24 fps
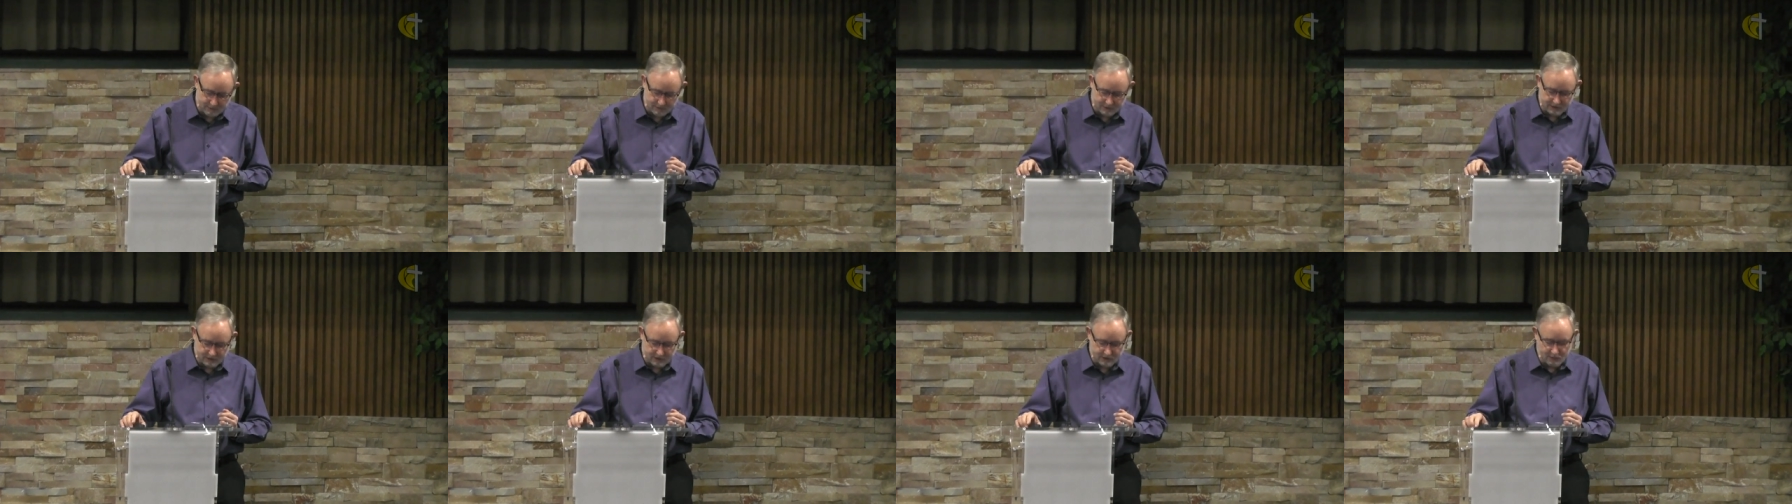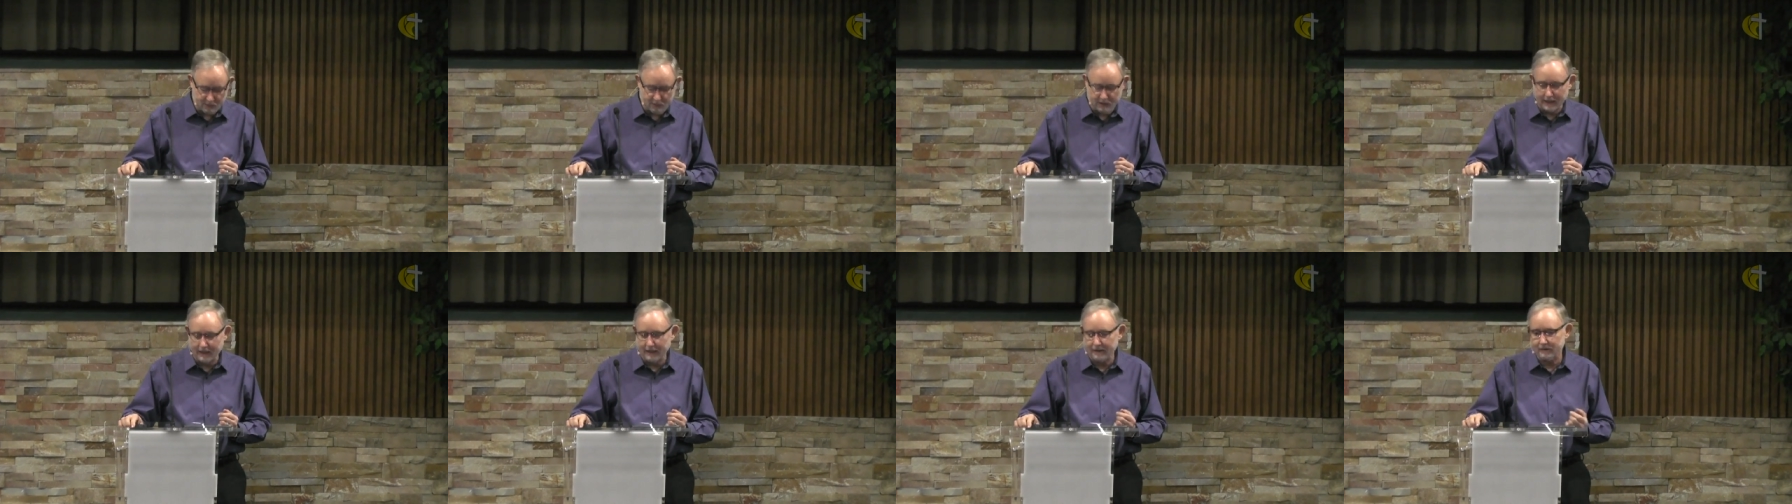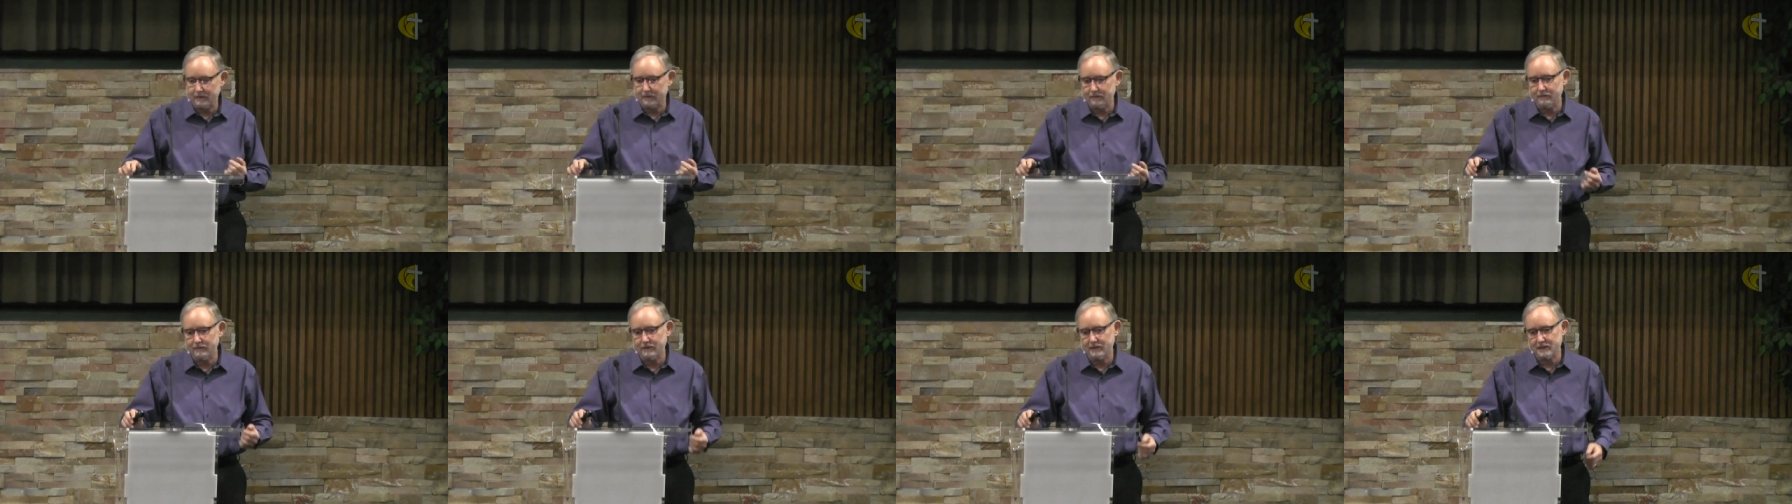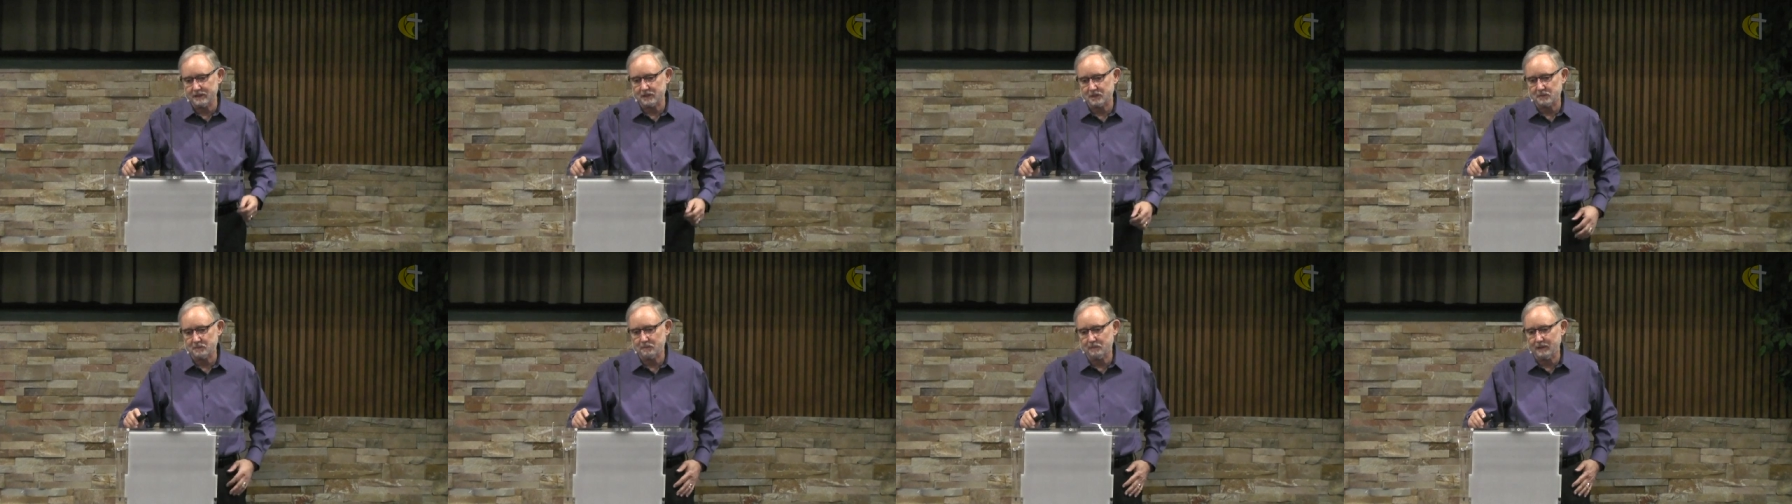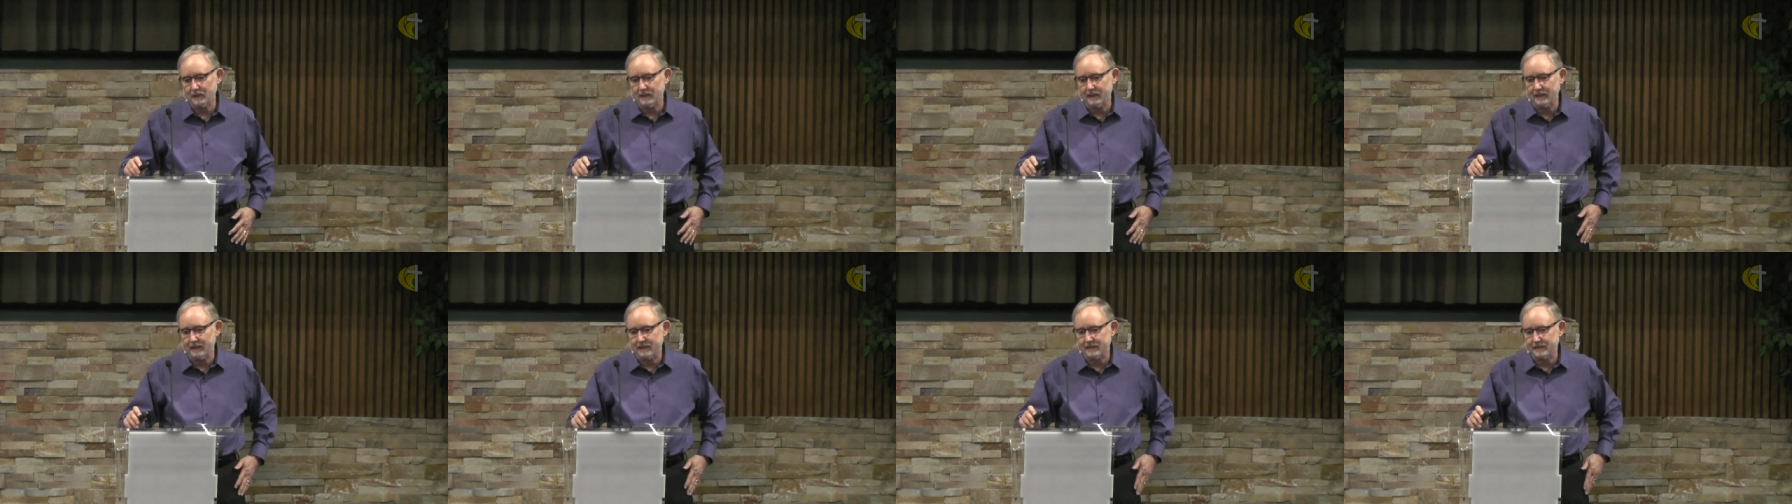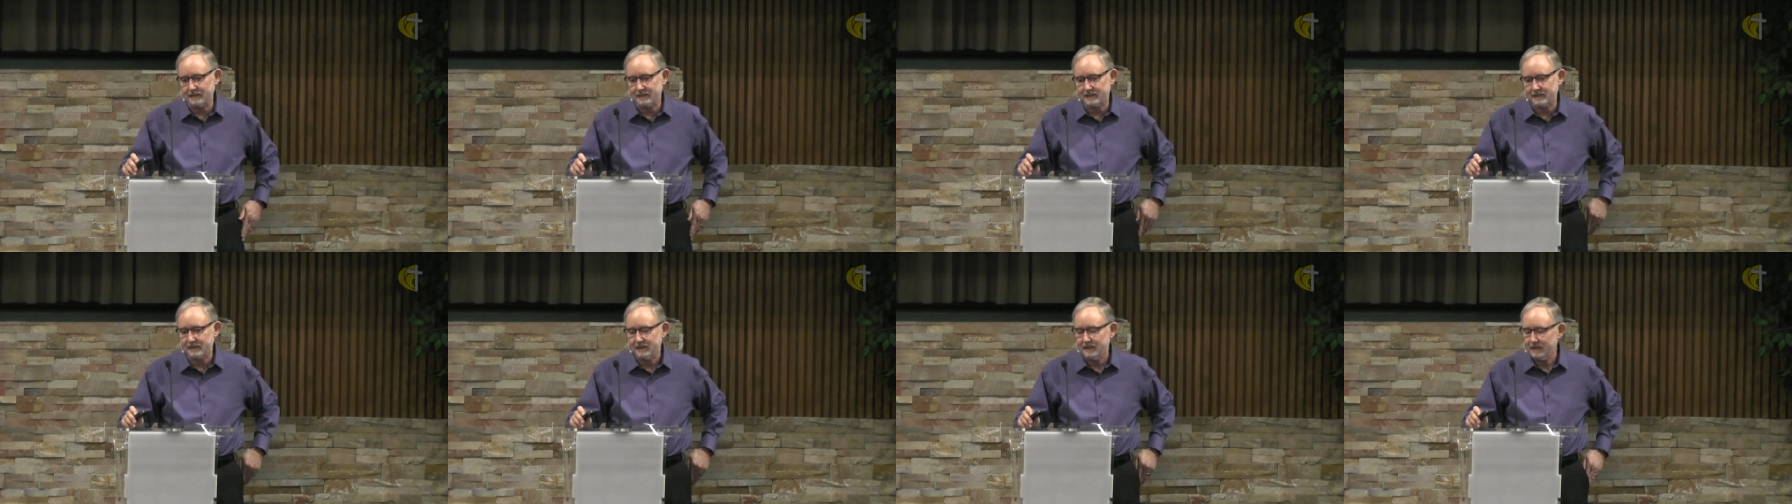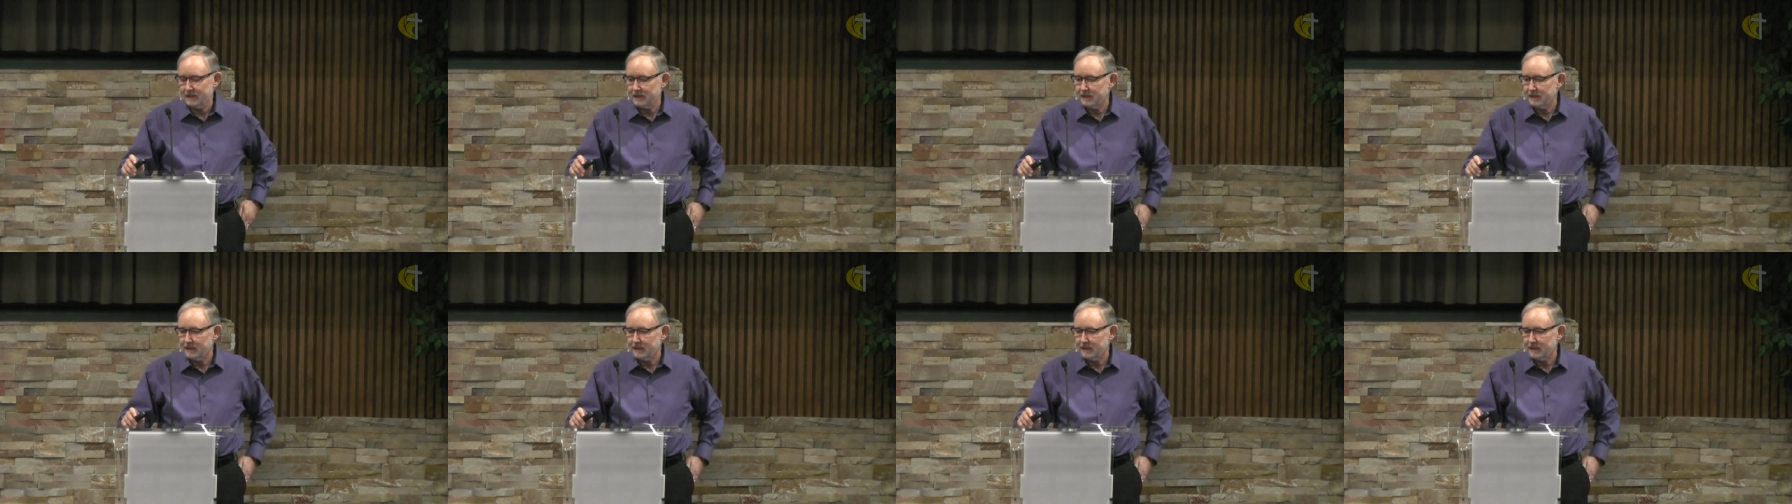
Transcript: to go out of this place.